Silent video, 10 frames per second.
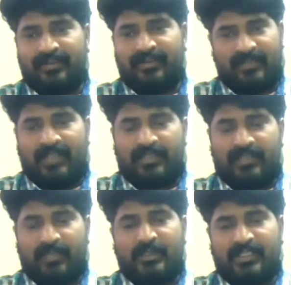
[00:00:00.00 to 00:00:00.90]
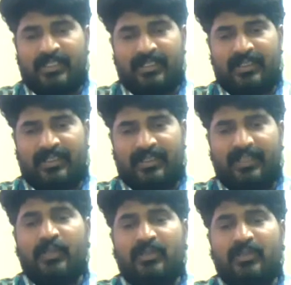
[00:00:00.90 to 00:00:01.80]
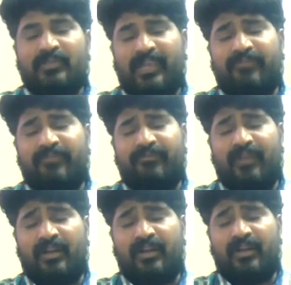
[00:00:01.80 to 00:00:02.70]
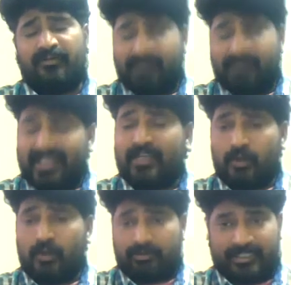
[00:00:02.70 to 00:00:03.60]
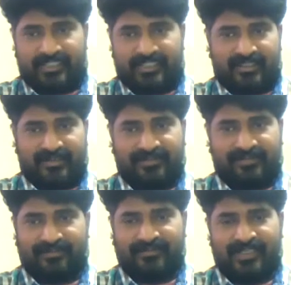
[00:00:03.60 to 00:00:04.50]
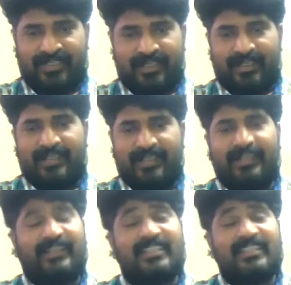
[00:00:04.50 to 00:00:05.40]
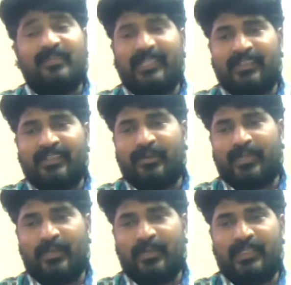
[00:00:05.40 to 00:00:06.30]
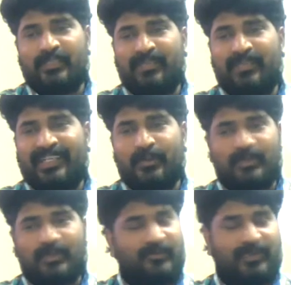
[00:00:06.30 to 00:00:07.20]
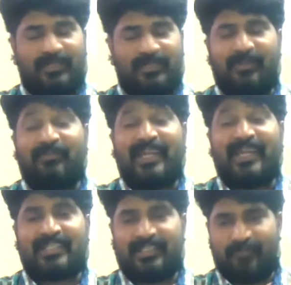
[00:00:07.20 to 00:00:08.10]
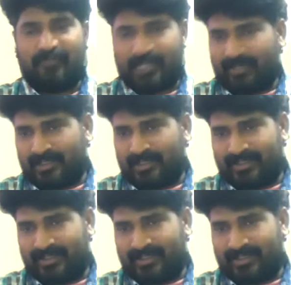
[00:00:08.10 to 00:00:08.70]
suppose you must be a very good reader, and it doesn't mean that okay, you need to make use of all the bombastic vocabulary.